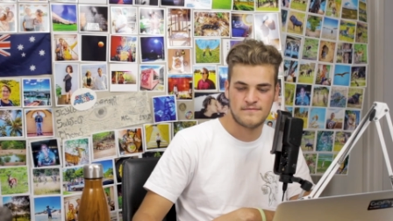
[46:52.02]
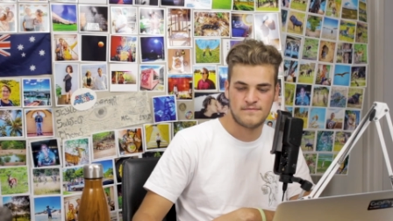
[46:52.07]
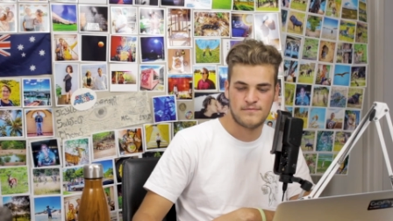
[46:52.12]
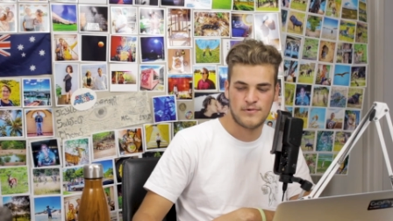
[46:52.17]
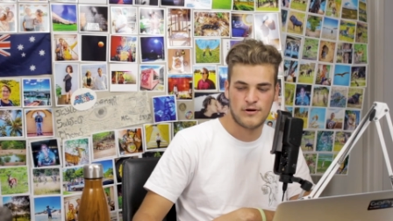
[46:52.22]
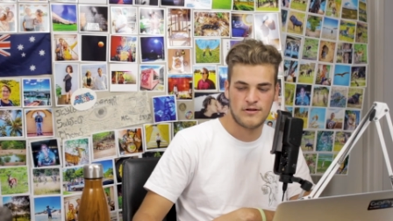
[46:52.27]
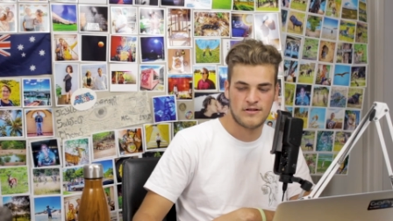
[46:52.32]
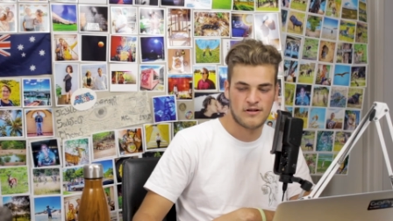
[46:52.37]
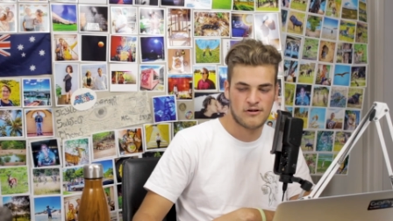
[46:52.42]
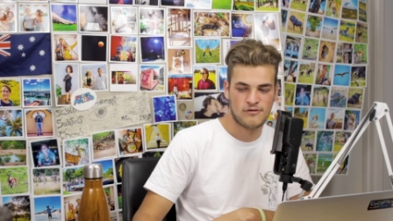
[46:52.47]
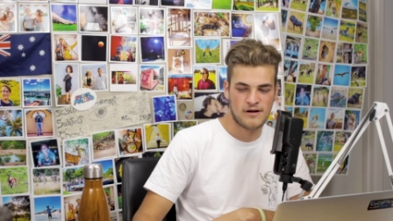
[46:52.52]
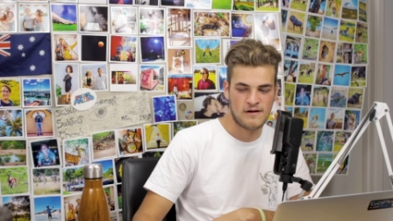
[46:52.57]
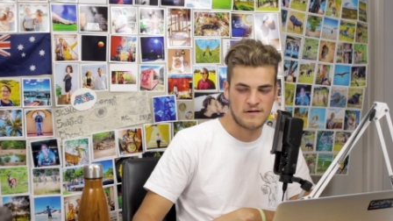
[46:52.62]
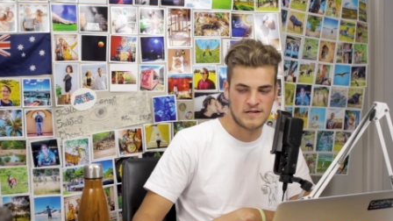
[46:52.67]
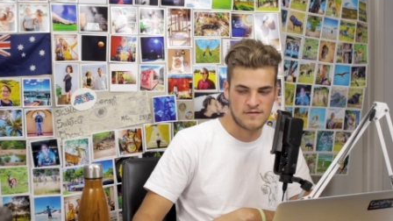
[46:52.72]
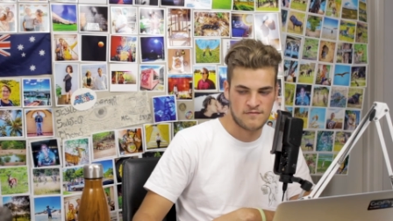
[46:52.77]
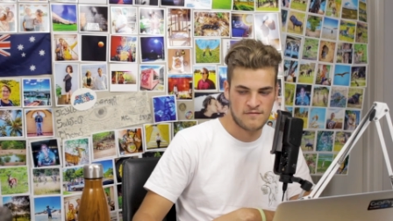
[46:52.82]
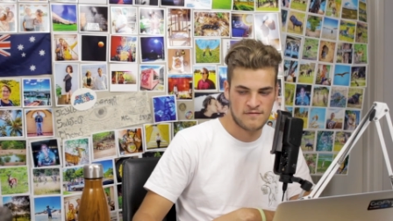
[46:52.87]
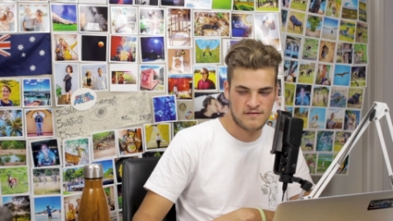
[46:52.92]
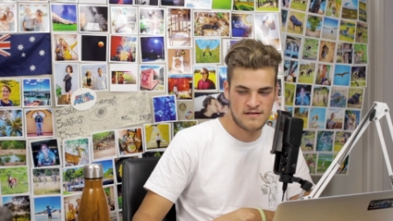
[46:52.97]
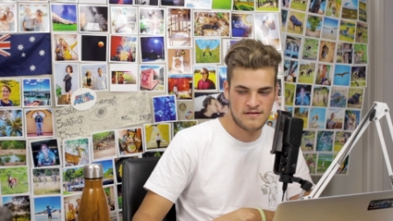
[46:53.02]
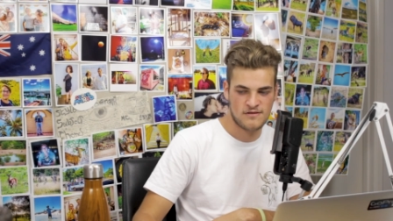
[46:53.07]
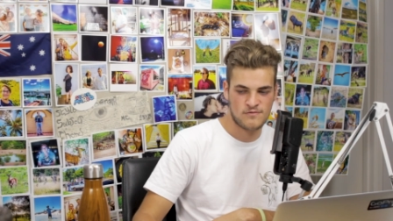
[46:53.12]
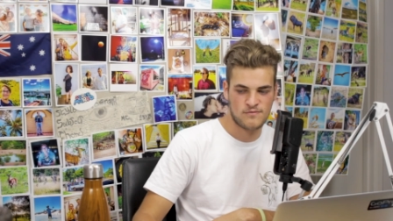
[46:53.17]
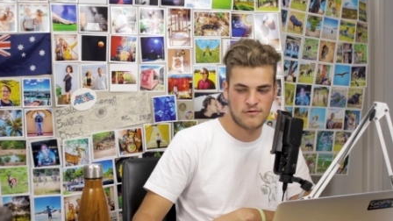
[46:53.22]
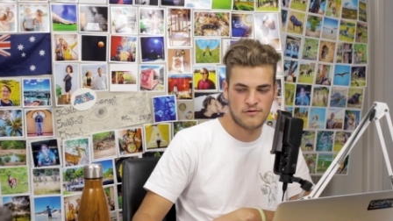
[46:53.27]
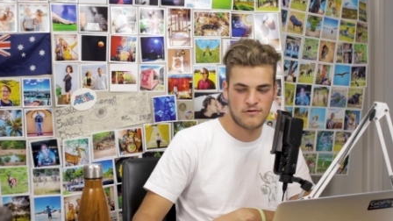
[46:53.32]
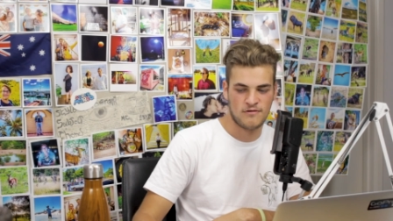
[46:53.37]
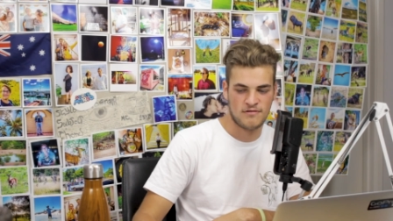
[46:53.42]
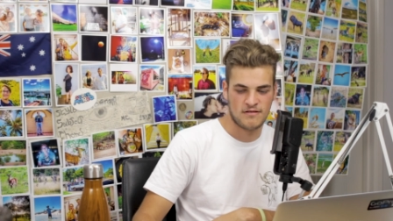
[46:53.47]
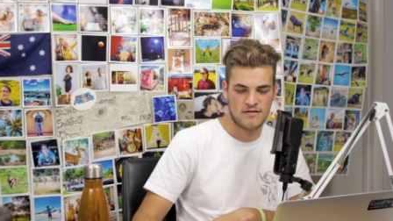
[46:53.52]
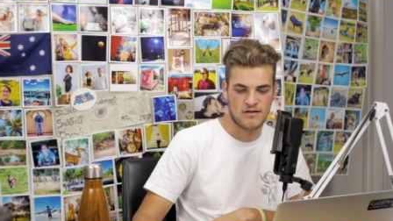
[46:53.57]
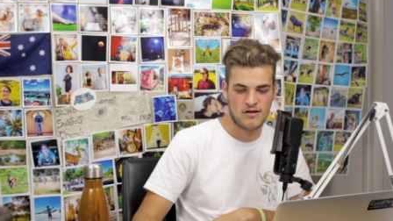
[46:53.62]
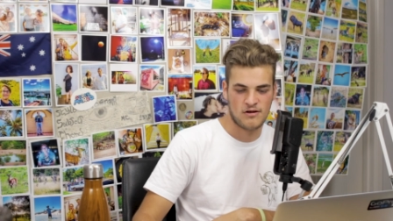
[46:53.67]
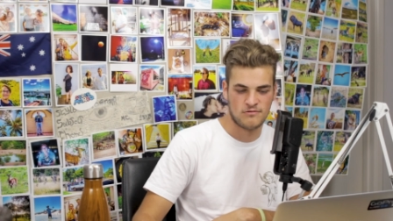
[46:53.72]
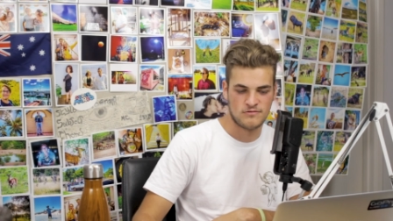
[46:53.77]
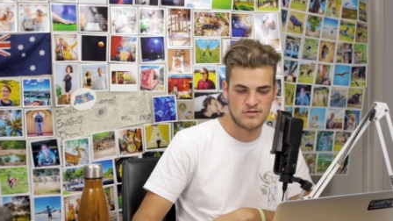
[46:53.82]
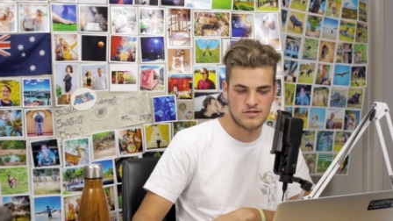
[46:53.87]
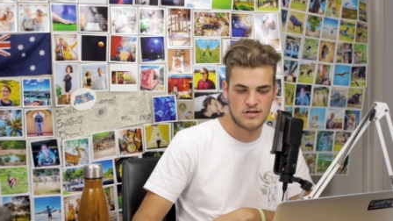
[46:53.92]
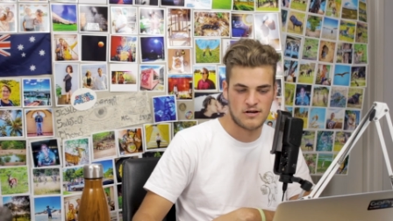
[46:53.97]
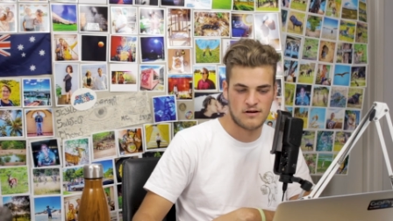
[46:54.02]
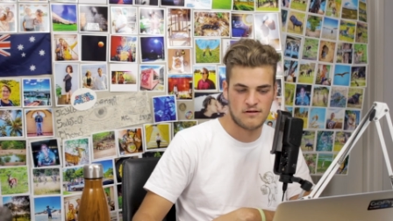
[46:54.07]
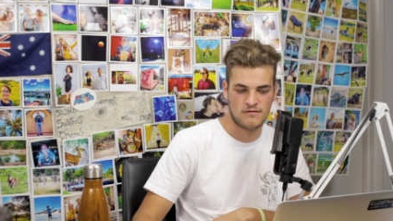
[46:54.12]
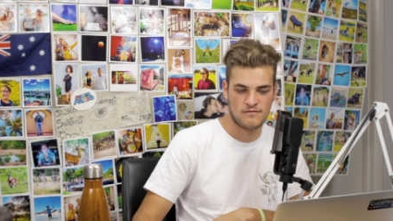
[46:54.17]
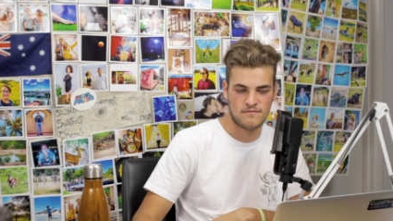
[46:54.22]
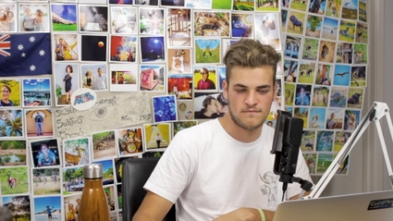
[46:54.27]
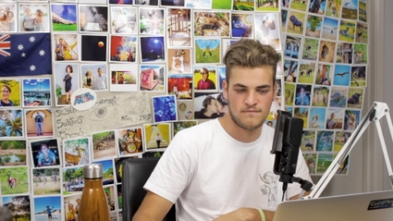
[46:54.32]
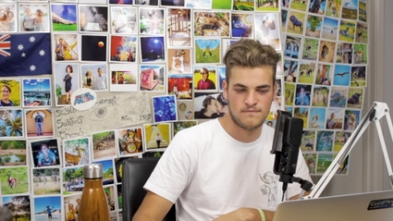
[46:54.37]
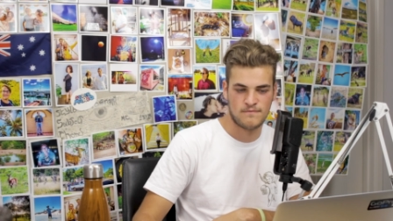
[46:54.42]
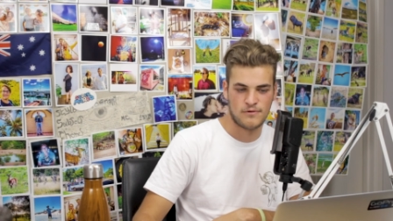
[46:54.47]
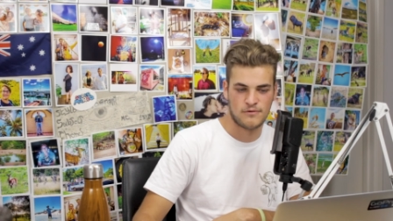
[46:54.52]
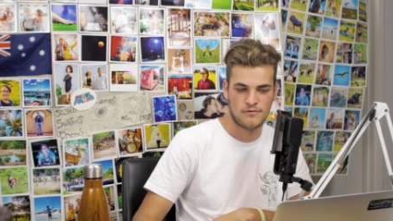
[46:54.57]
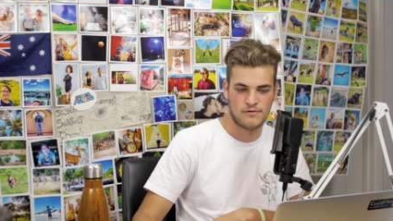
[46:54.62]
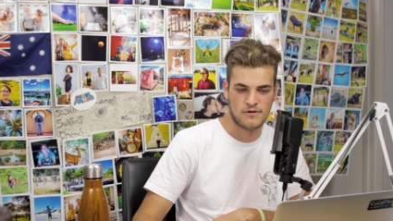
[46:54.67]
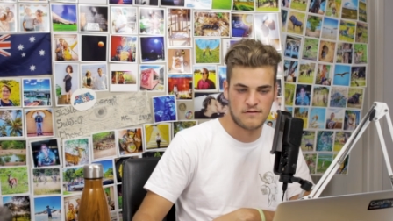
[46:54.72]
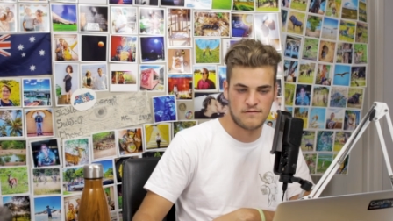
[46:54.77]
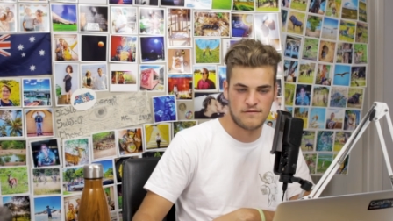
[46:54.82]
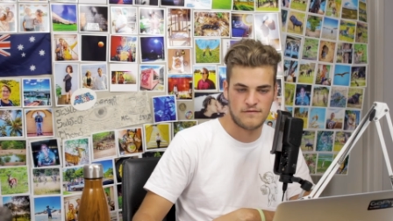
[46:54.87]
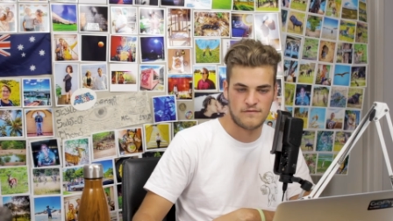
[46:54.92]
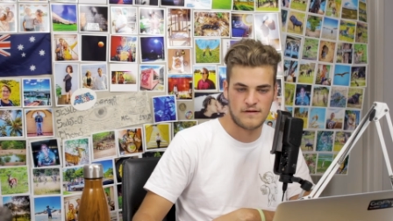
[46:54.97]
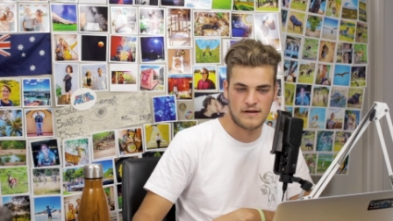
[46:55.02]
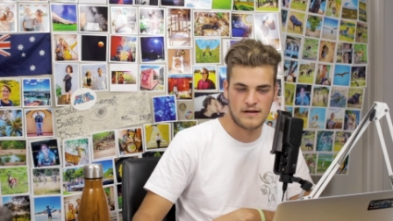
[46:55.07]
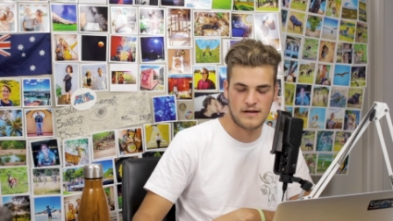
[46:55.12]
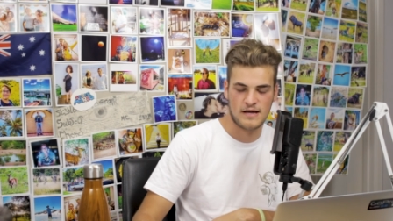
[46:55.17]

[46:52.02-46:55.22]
because of creative differences or because this whole child pornography thing came